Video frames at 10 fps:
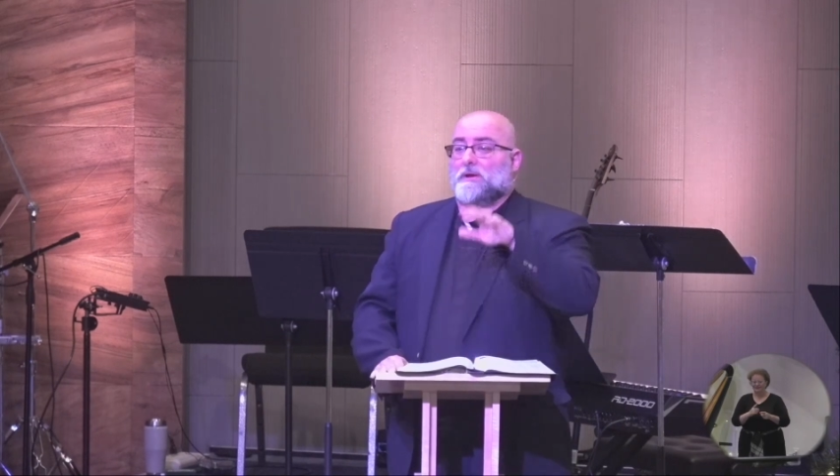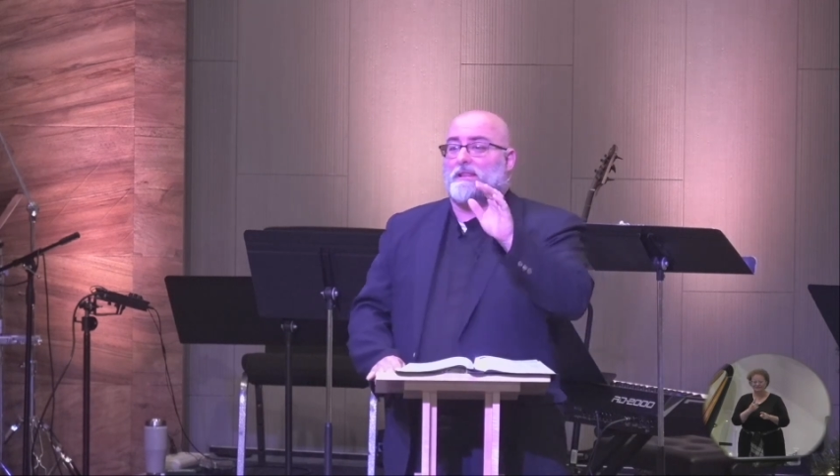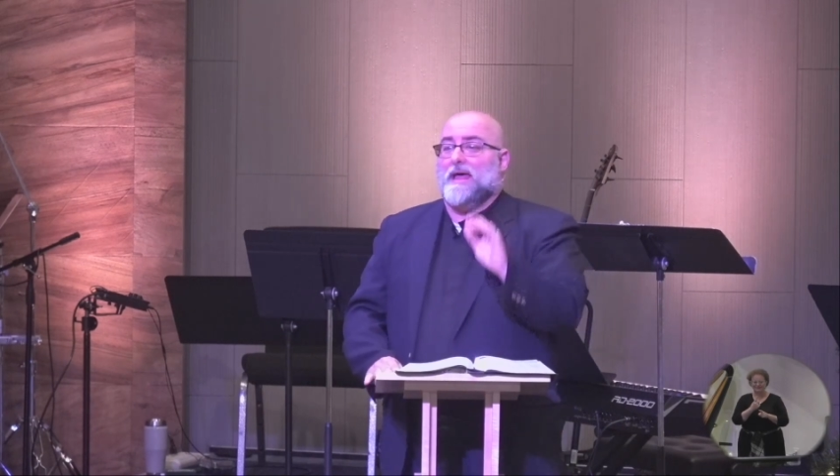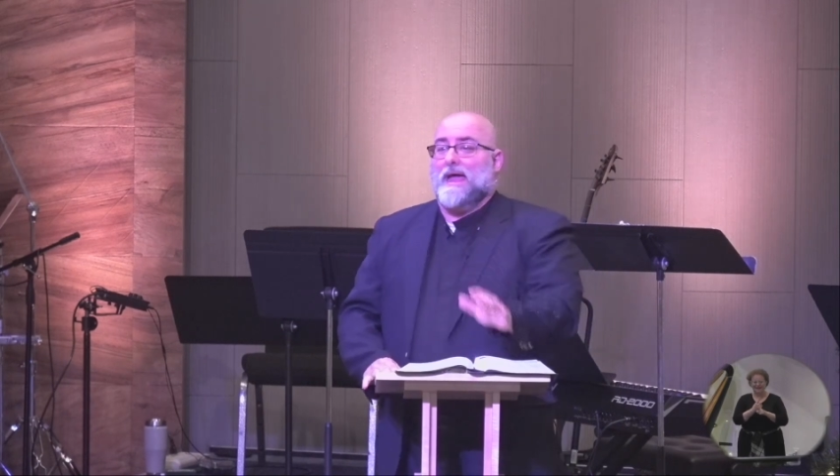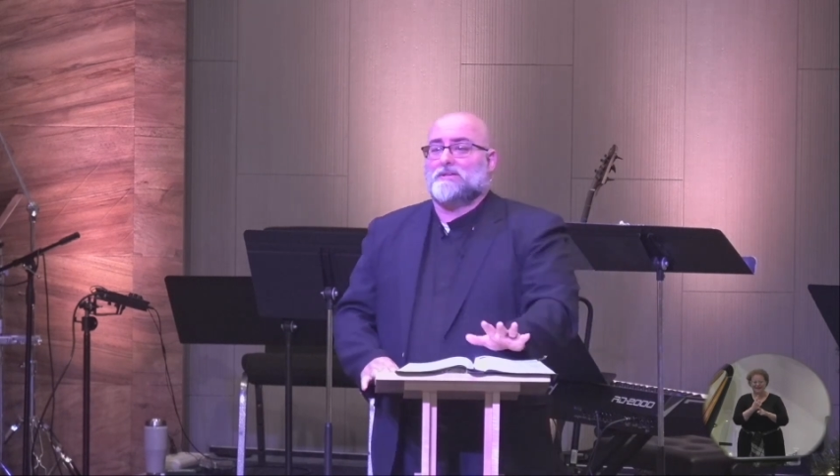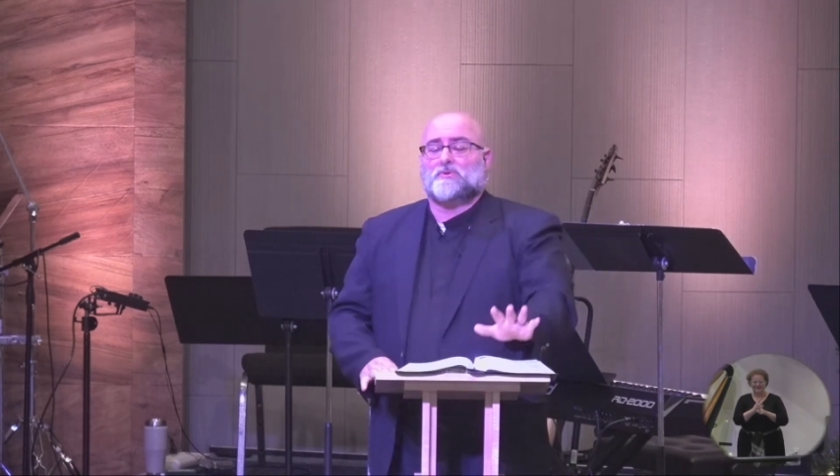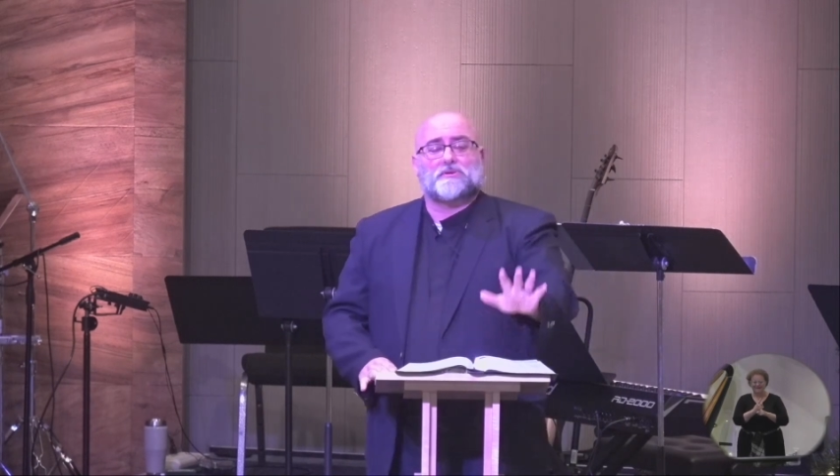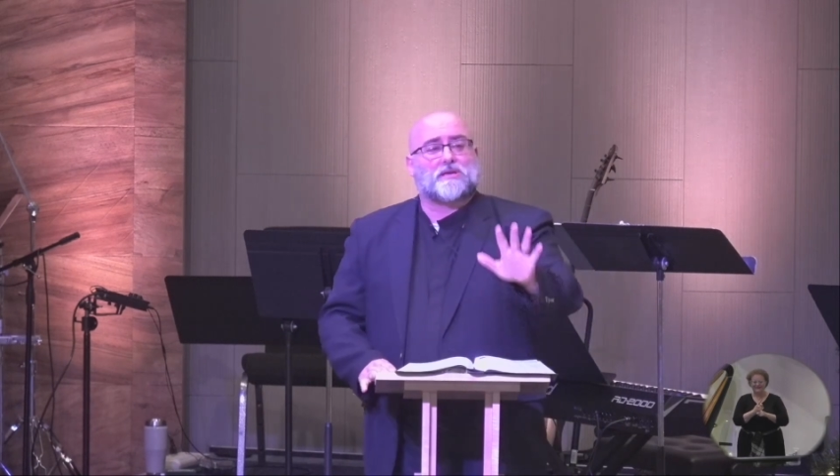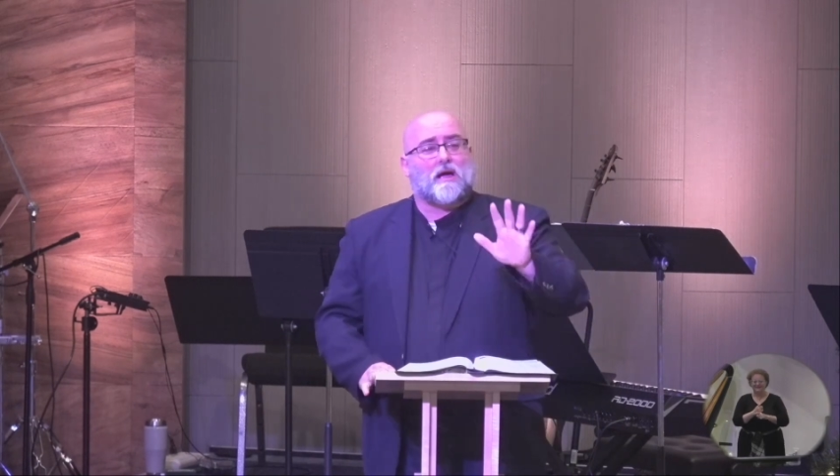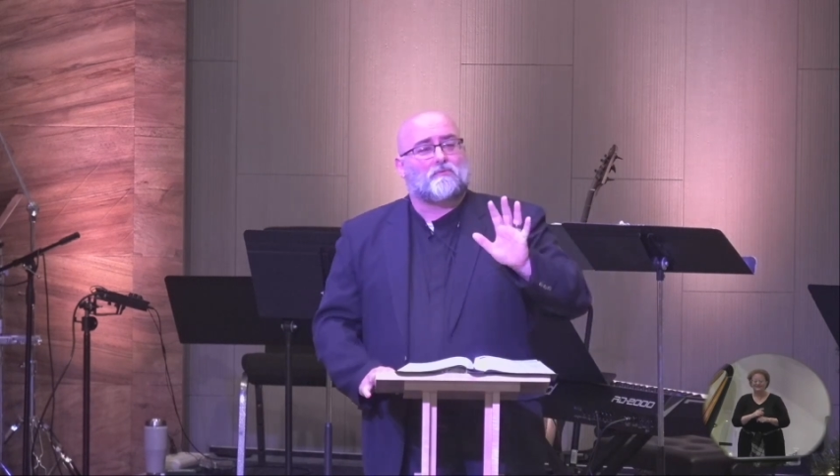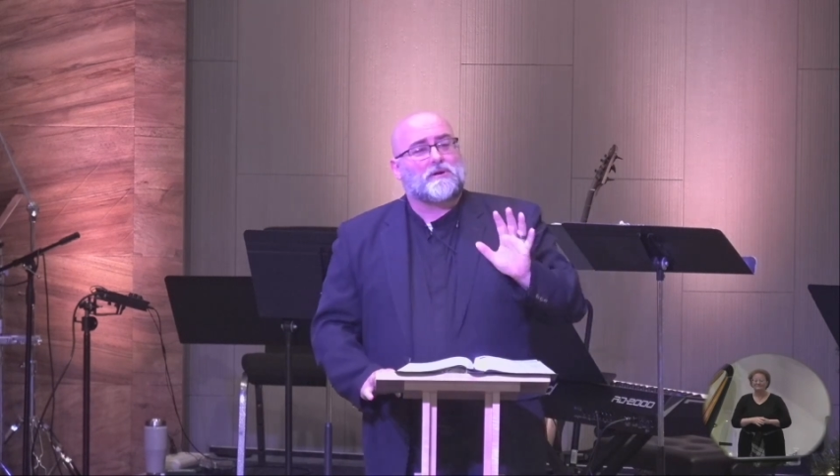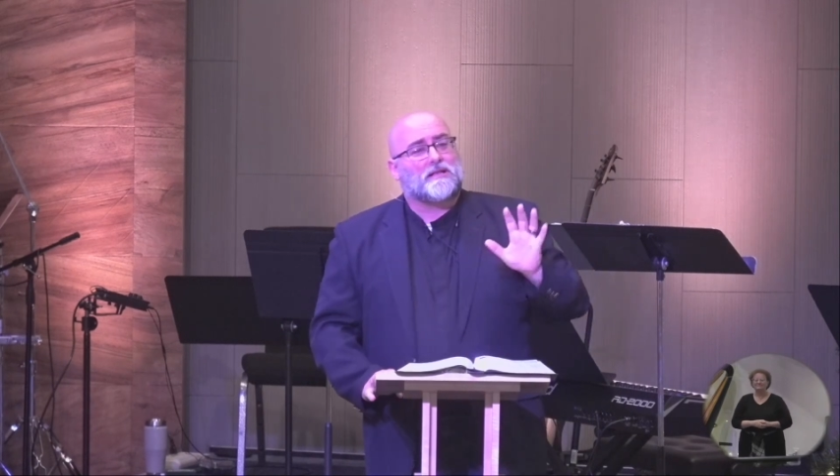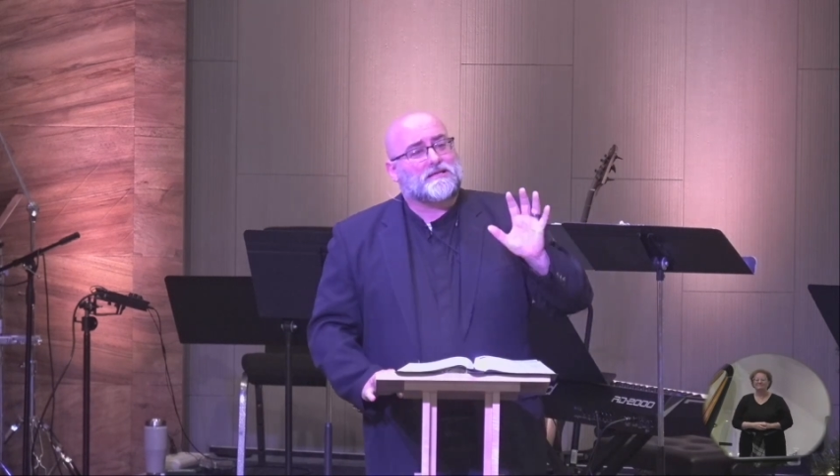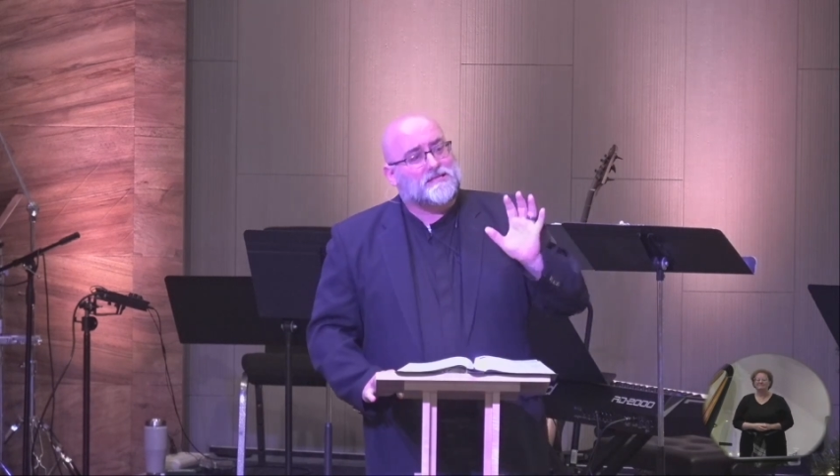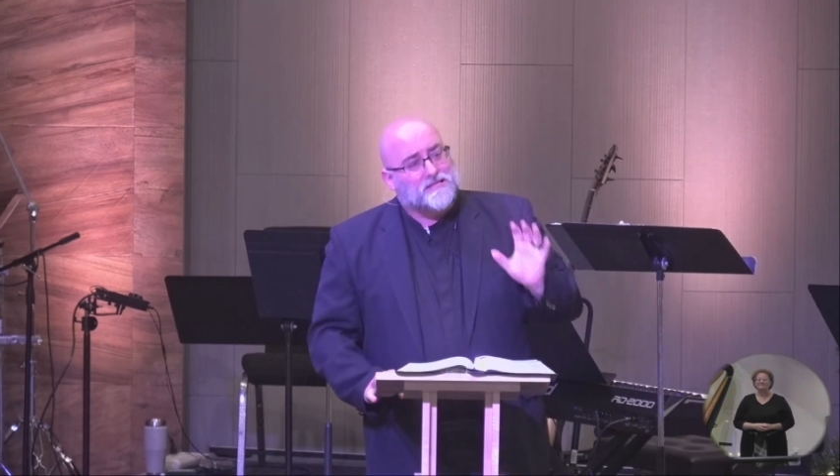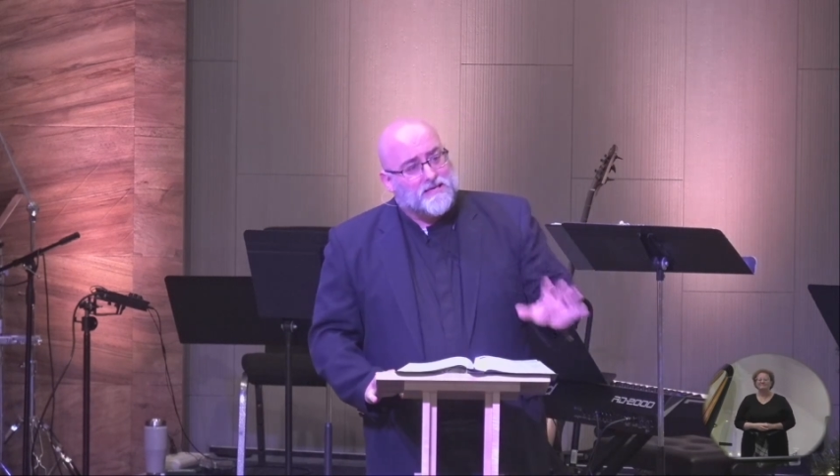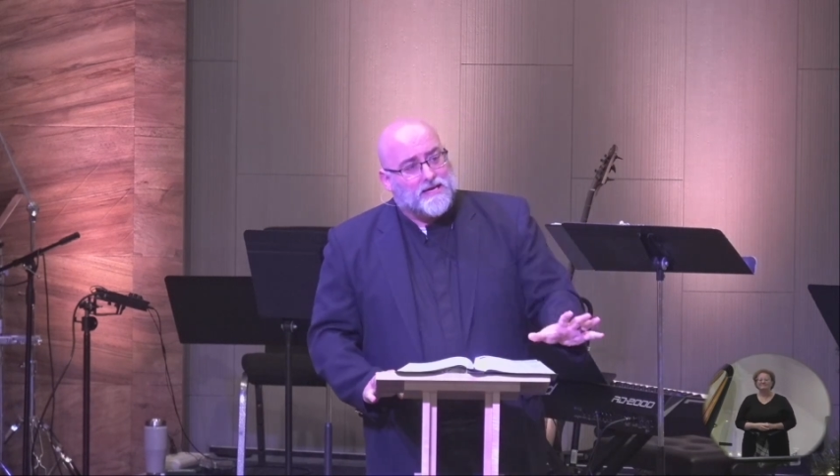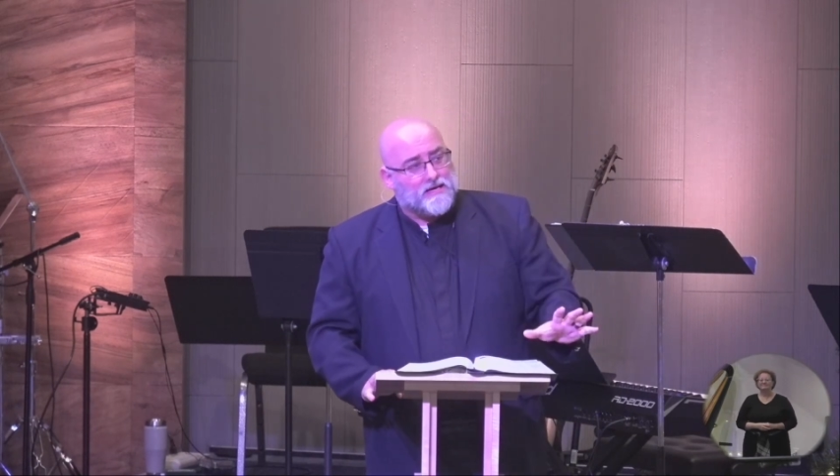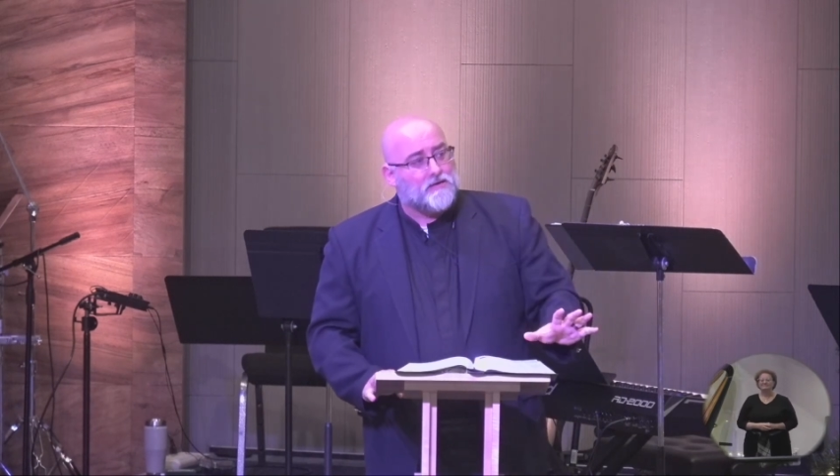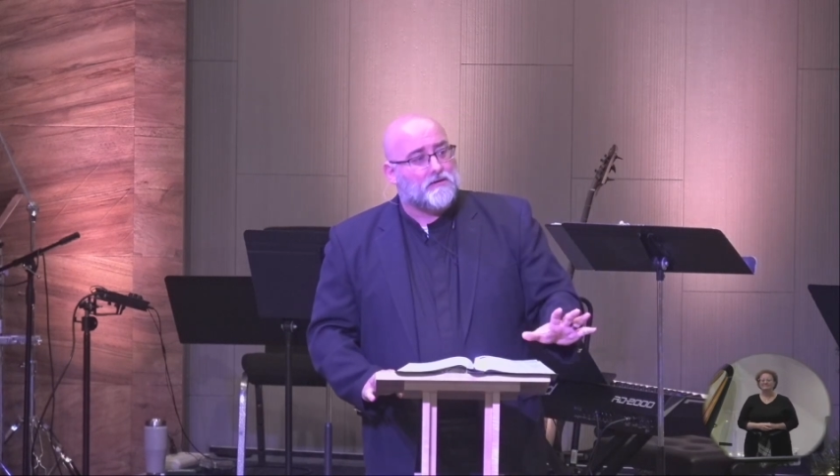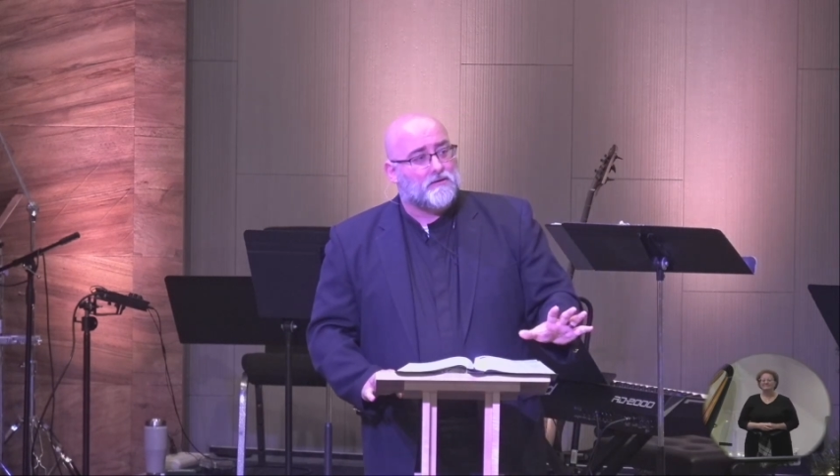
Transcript: when Lazarus got really sick,